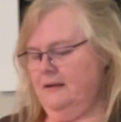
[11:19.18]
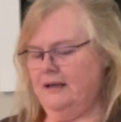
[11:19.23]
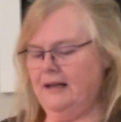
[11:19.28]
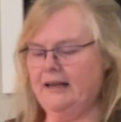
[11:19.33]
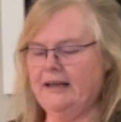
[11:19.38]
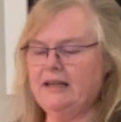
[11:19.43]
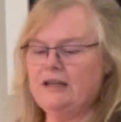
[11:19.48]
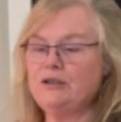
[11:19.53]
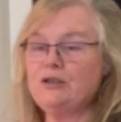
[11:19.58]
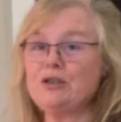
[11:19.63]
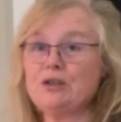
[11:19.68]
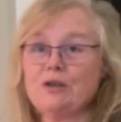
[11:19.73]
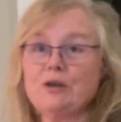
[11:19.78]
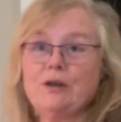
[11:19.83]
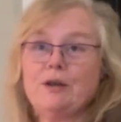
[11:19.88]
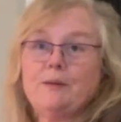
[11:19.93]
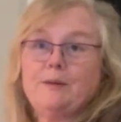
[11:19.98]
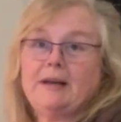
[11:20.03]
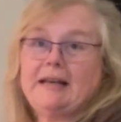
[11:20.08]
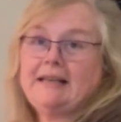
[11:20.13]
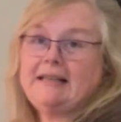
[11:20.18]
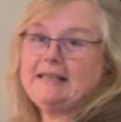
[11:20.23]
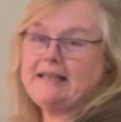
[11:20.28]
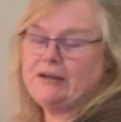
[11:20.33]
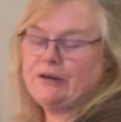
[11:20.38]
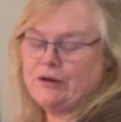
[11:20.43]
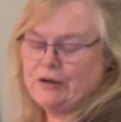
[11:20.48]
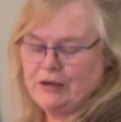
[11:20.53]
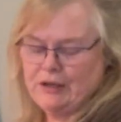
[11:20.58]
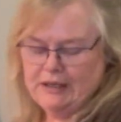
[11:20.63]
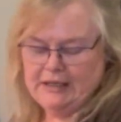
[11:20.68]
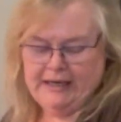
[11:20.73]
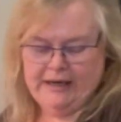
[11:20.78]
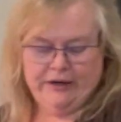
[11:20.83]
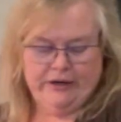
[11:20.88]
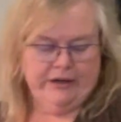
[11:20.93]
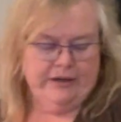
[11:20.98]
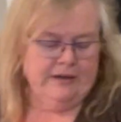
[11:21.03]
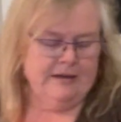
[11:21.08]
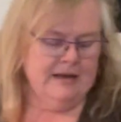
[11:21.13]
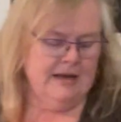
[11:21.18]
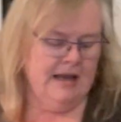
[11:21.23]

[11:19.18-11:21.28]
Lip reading: I can show you what I did earlier.